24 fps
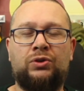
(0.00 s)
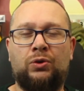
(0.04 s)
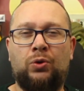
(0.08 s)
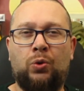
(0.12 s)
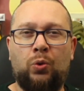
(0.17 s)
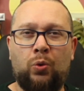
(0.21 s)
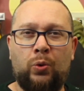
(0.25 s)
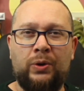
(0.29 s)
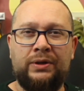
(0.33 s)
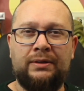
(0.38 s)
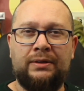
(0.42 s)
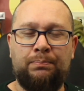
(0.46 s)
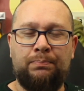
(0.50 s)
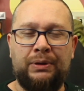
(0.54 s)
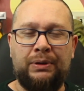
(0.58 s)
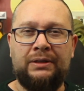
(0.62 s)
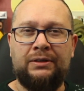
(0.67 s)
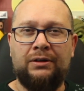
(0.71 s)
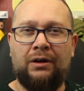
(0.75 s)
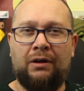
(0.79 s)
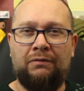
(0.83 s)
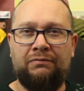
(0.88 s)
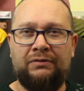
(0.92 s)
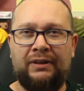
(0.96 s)
always the bit
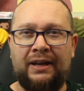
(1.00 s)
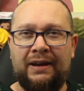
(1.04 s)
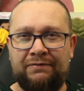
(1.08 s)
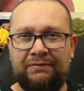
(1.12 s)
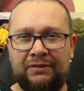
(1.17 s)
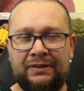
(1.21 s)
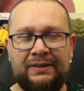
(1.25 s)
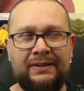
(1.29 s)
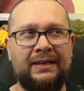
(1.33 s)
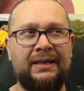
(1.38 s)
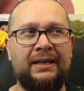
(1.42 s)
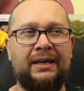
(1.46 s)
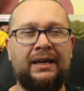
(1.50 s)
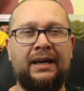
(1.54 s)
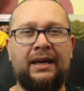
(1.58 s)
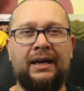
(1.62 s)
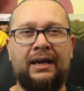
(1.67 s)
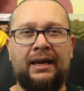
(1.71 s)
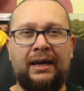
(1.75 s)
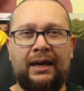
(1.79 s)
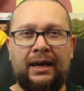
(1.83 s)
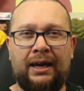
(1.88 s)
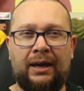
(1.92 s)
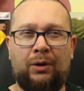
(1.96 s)
of levity.
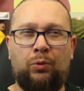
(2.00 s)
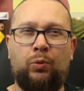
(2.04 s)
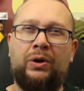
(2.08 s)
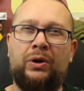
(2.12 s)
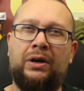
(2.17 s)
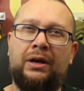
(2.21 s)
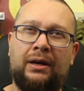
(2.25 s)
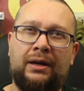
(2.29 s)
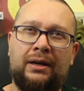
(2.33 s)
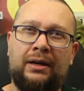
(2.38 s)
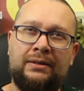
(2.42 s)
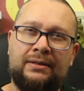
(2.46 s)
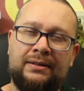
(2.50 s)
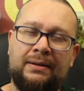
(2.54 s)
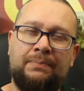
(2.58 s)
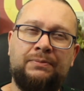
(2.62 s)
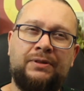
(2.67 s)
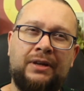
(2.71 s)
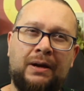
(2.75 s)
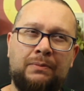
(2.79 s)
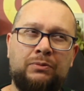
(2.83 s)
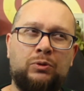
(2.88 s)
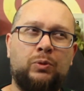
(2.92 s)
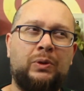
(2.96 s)
And
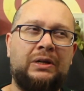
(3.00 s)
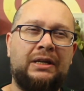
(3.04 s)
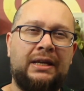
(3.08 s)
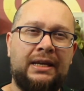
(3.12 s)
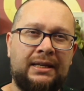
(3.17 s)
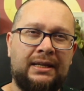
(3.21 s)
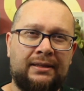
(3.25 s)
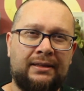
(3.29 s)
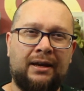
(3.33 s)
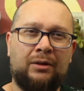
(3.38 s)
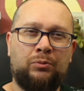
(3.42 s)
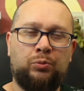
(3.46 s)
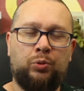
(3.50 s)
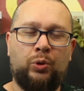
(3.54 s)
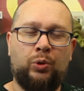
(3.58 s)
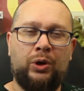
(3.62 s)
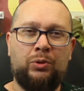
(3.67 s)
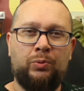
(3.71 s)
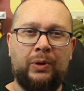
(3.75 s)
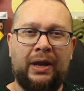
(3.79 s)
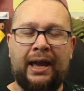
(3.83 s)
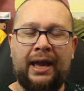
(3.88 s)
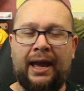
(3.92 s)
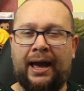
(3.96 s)
sometimes we need that when
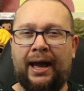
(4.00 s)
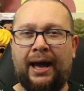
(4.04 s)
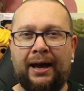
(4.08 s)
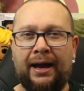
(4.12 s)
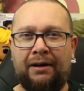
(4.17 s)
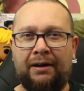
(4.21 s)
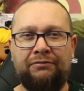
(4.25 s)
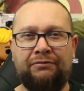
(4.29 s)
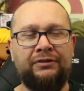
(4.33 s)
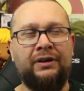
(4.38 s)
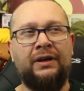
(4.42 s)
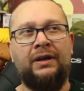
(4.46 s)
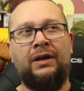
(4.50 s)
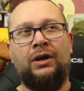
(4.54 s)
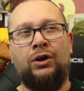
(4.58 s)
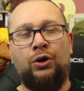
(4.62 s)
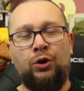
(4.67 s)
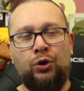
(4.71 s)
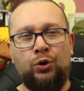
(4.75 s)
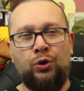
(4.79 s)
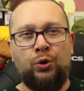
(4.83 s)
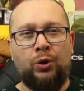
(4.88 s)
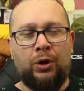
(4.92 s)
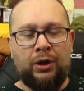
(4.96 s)
we have
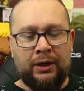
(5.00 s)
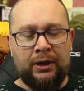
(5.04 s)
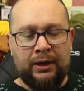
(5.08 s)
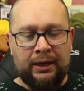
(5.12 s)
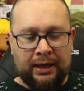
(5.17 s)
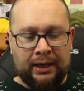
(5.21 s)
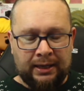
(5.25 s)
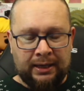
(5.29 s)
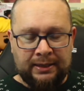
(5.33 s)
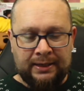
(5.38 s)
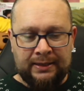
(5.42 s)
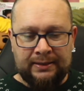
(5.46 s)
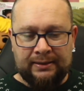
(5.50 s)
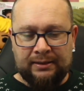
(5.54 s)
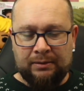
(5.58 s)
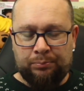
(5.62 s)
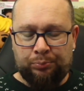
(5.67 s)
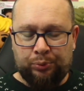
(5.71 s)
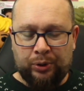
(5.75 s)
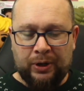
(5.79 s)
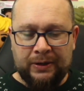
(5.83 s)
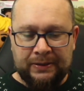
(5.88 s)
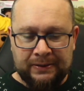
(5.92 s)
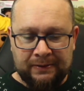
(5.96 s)
Ook in his
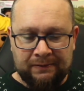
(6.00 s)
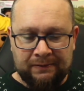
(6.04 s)
depressive